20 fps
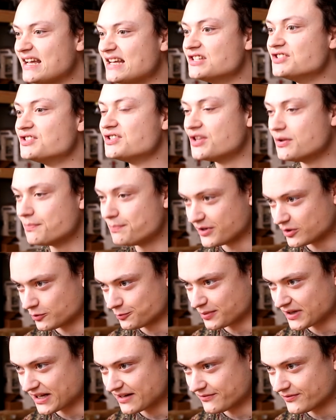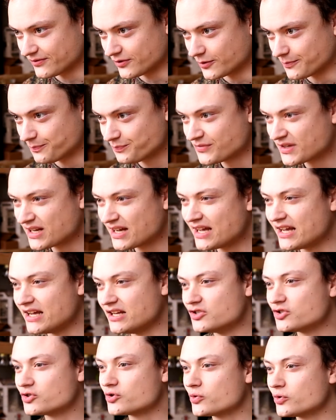is the build platform. It
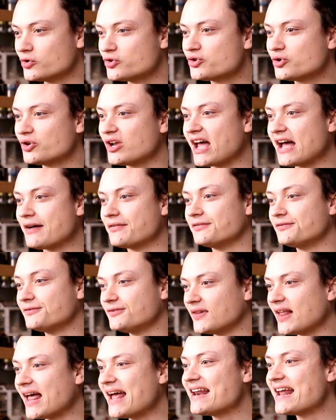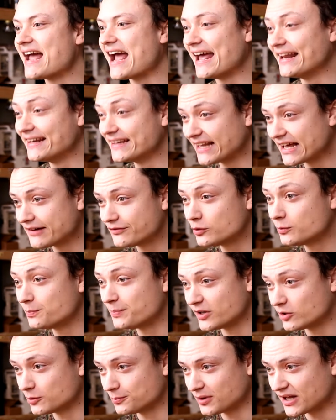is crucial to have a flat and level
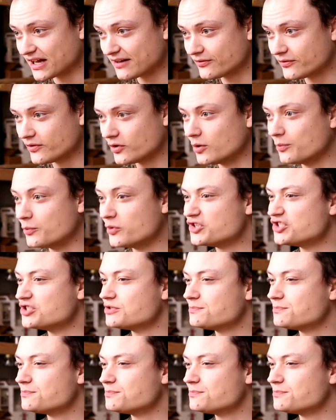build platform which